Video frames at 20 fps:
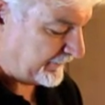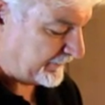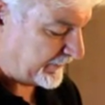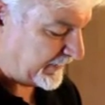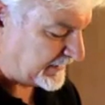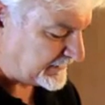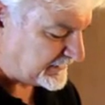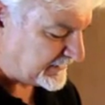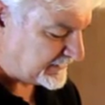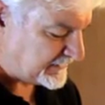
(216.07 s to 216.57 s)

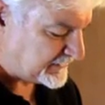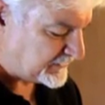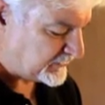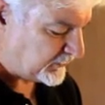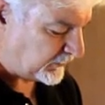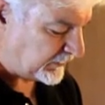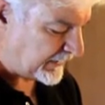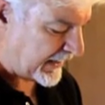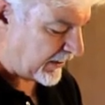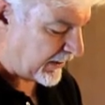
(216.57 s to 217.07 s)
This is to
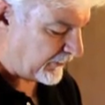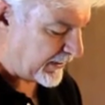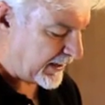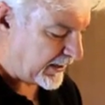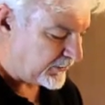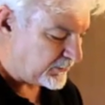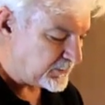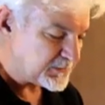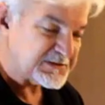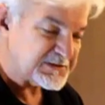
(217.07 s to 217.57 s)
allow
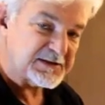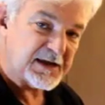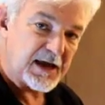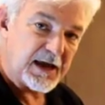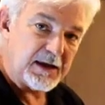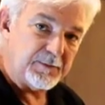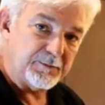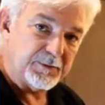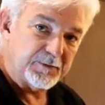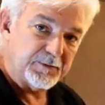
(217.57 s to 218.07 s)
air to
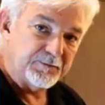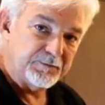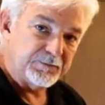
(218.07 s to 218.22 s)
escape